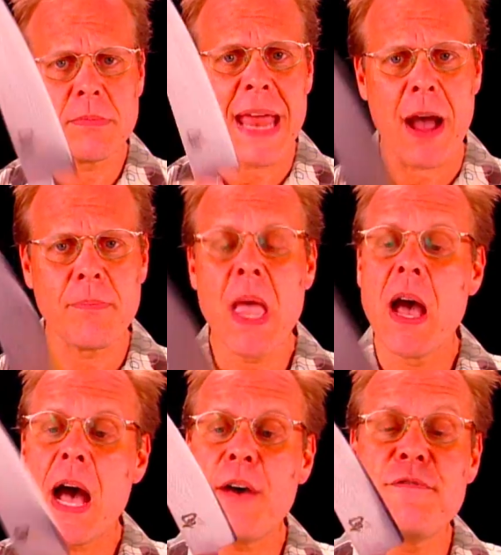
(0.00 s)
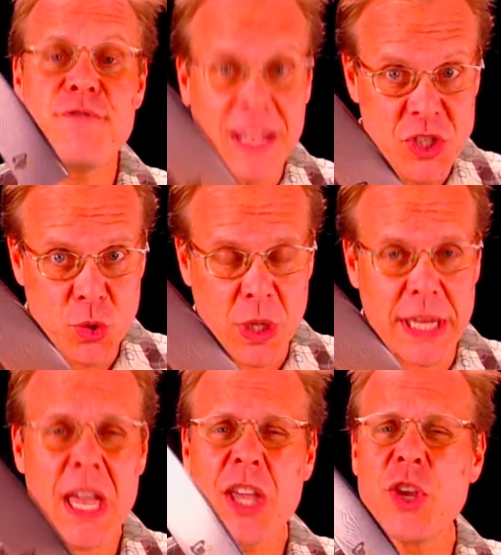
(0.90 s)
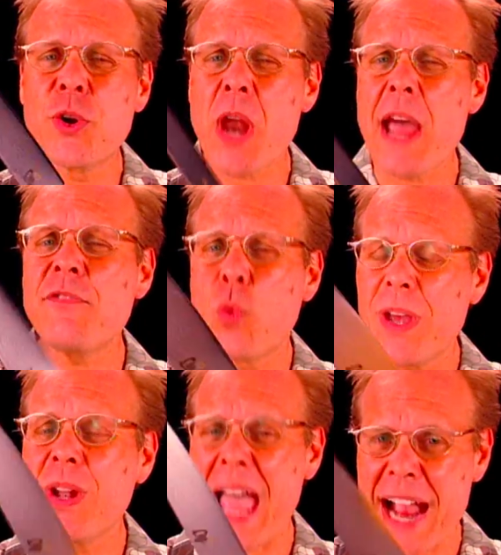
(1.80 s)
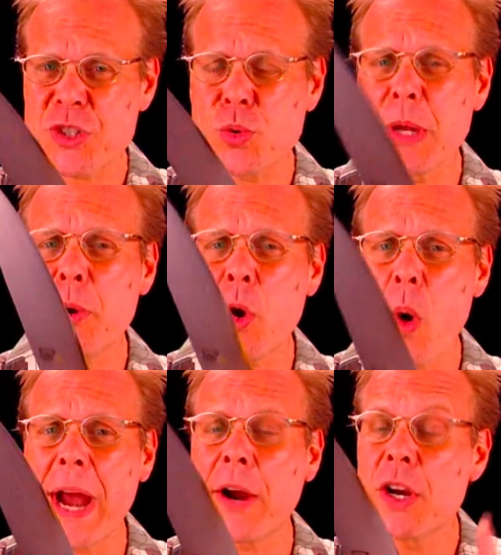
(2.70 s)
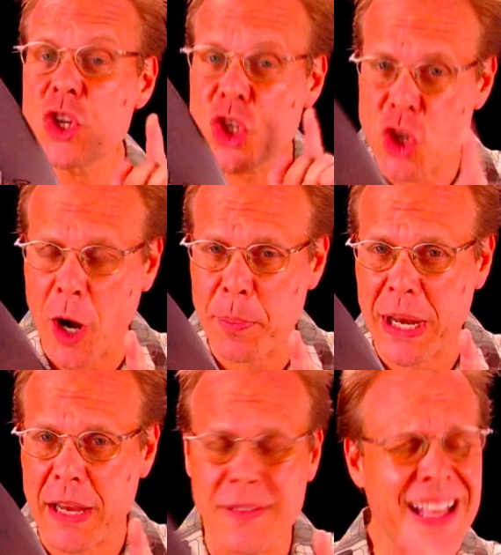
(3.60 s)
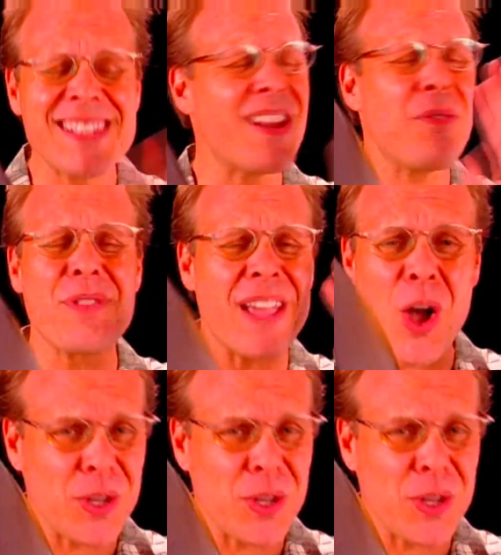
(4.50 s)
Now, eventually, your knife will actually require sharpening. That's another thing